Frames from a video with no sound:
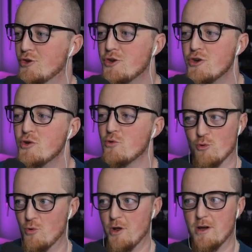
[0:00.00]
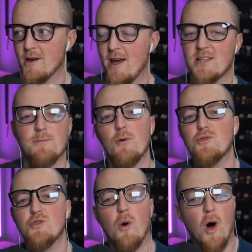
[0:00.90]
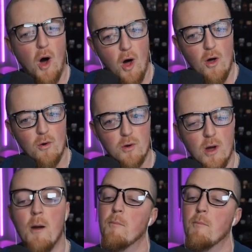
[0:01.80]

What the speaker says: dude as opposed to a Hulk.